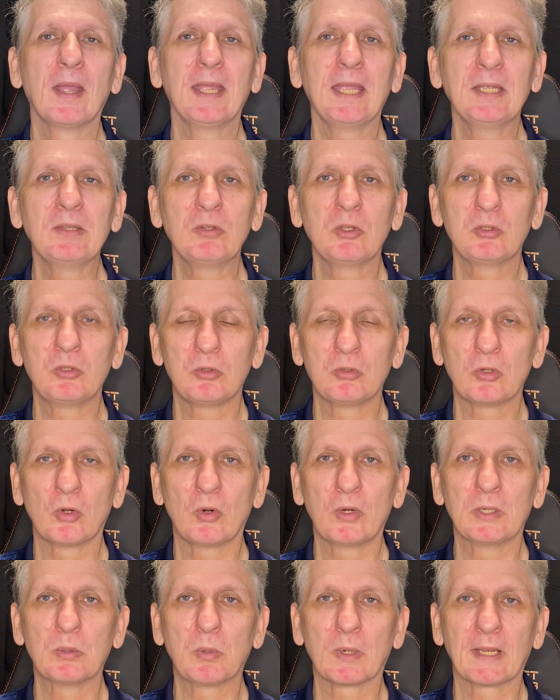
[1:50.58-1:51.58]
in the
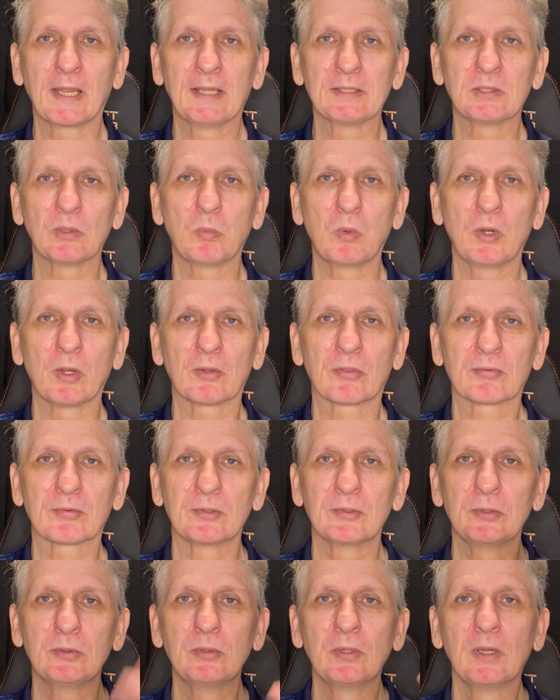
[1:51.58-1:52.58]
tutorial we're going to work
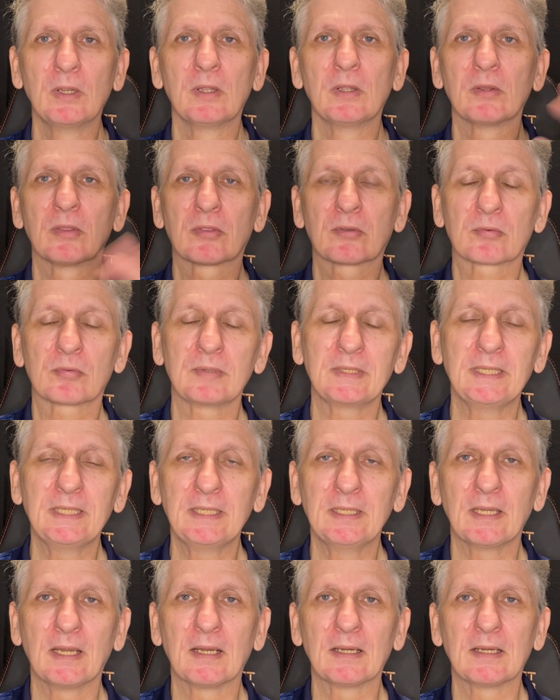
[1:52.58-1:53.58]
through
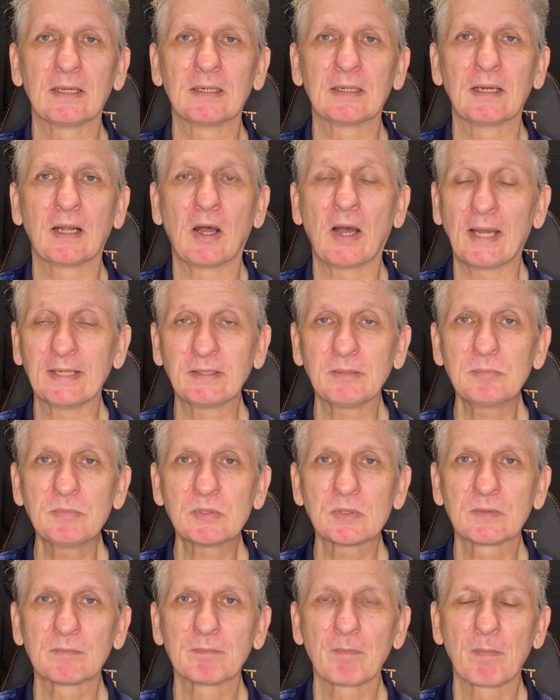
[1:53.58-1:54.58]
three
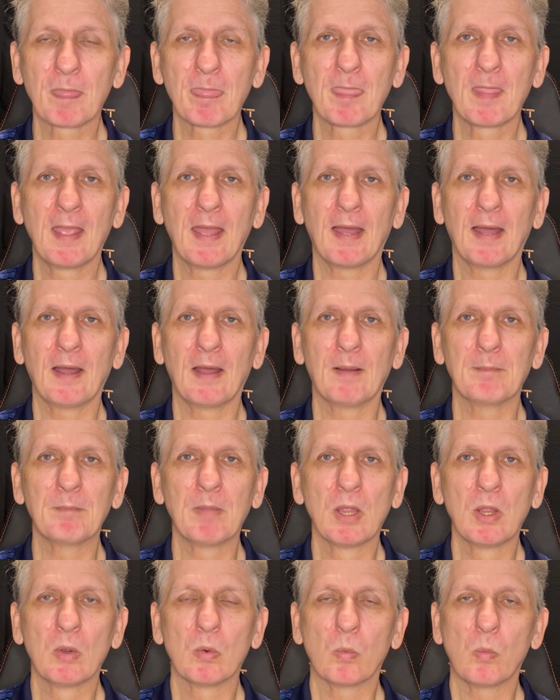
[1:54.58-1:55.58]
items.
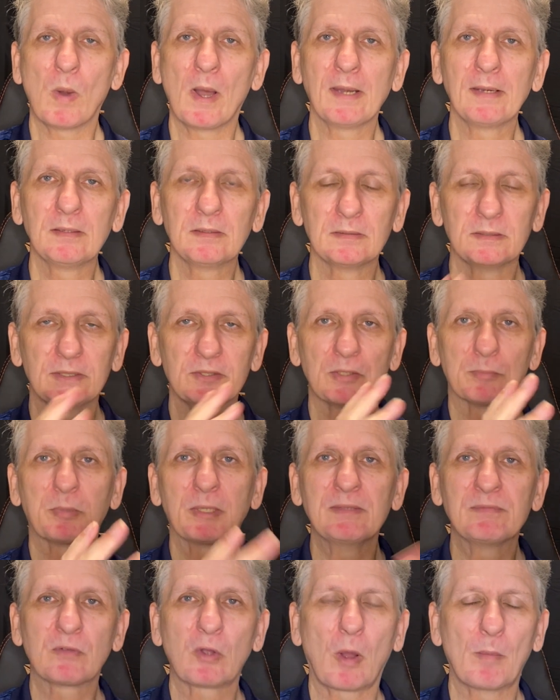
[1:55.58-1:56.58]
Um, one is a
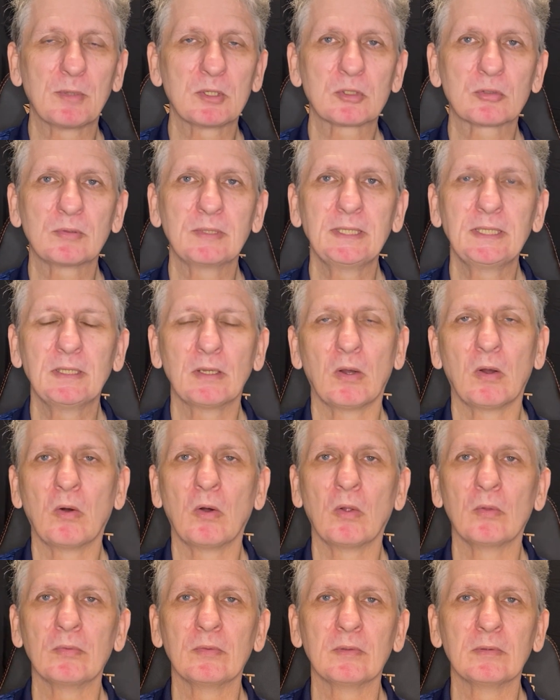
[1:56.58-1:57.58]
brief commentary
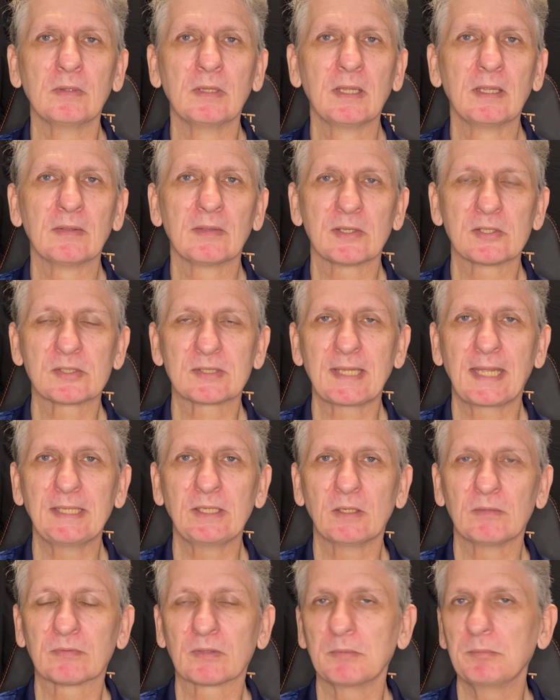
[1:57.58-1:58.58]
on the
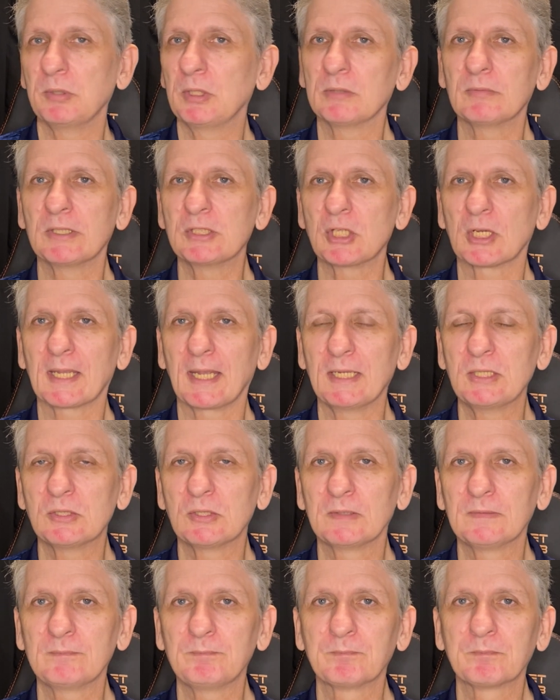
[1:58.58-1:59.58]
state of computer
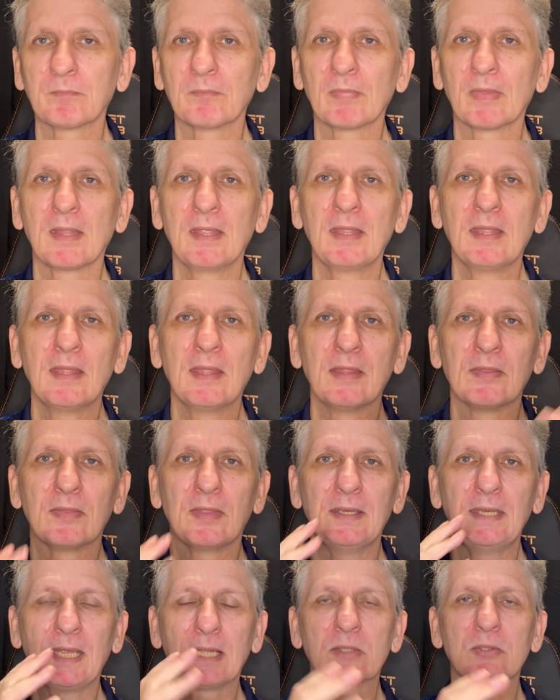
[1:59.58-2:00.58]
education.
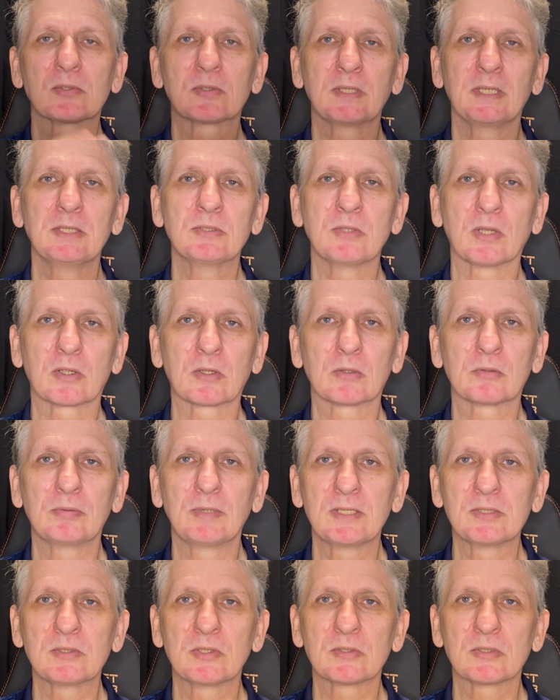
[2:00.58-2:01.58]
The next is a
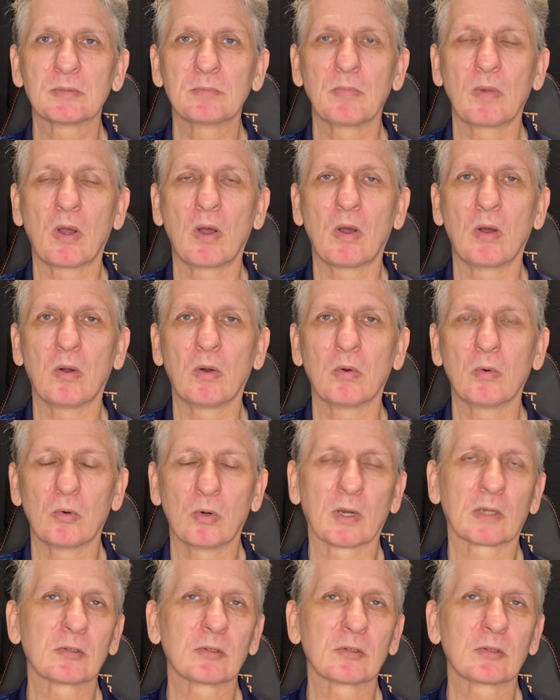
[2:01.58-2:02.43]
criticism or